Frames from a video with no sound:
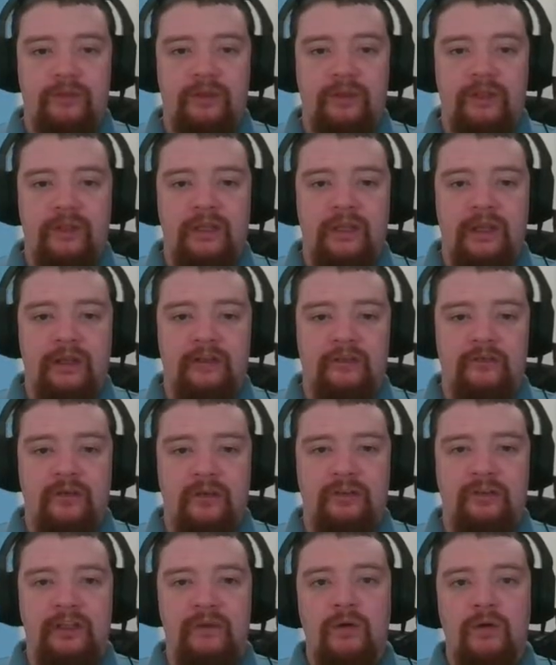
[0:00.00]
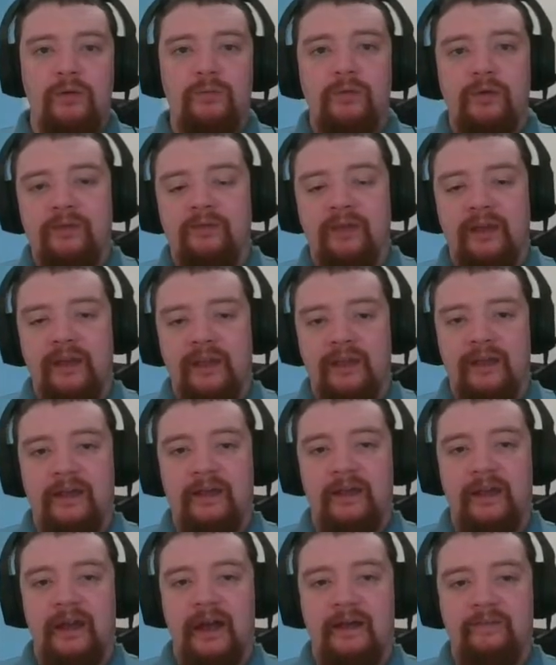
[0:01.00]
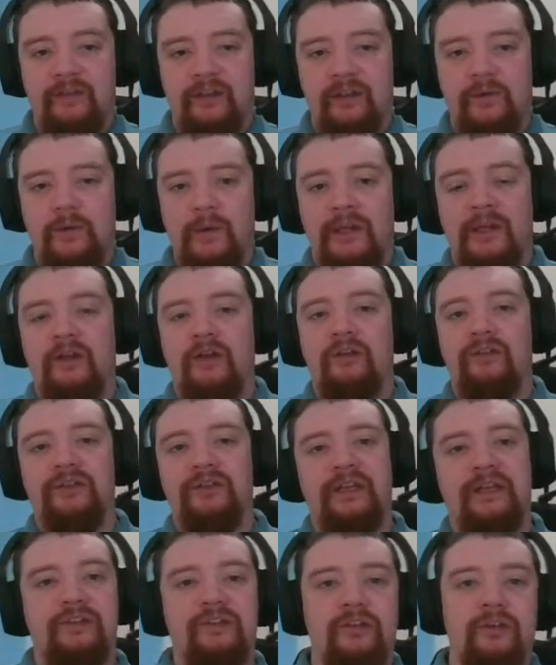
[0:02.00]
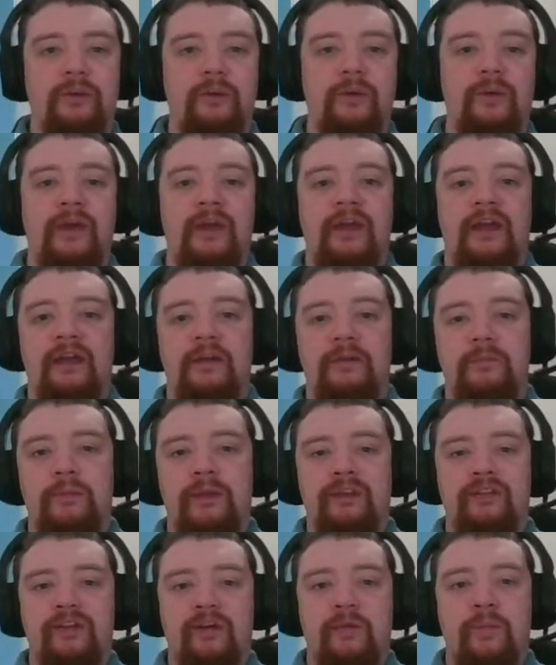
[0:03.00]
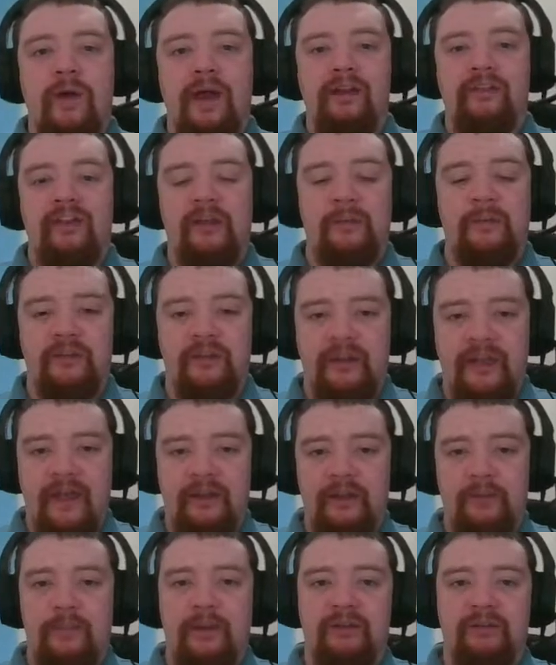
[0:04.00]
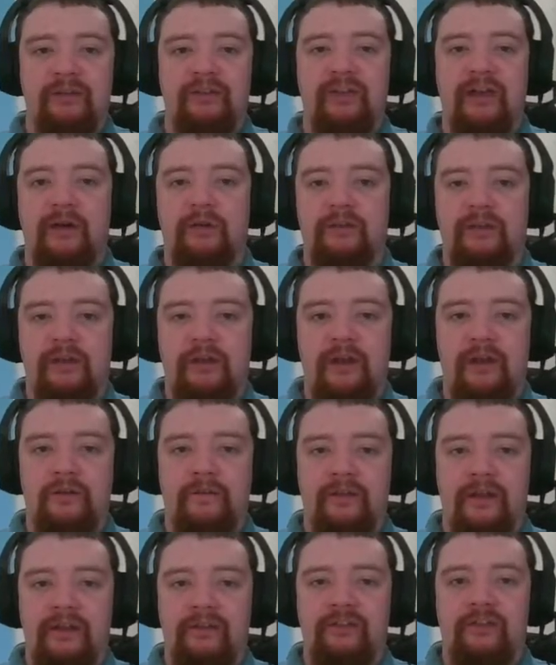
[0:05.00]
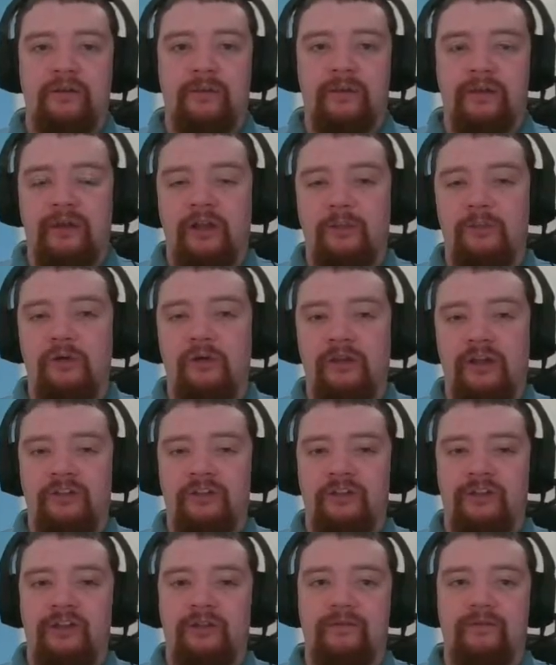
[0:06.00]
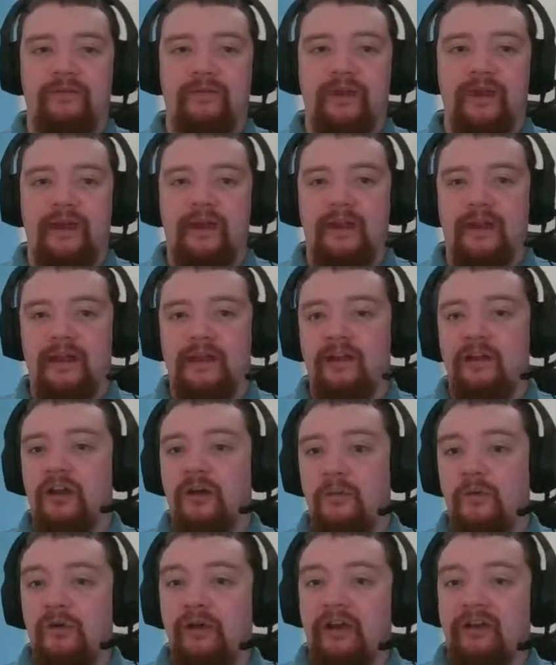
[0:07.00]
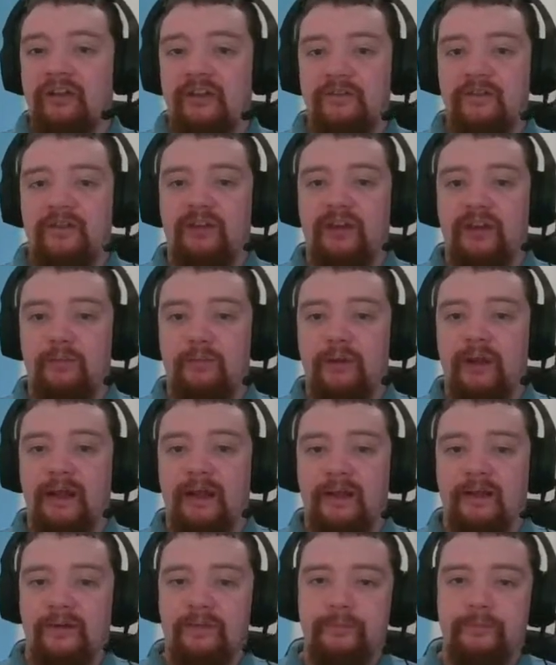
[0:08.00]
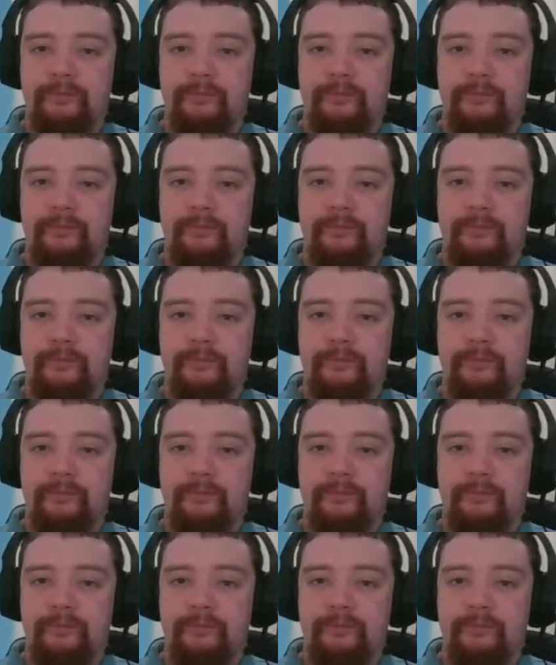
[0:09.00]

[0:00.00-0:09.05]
this rook to e1 move here after the queen had gone to e2, it means that white's able to get the pieces out a lot faster with a lot more initiative and get a lot more activity than black.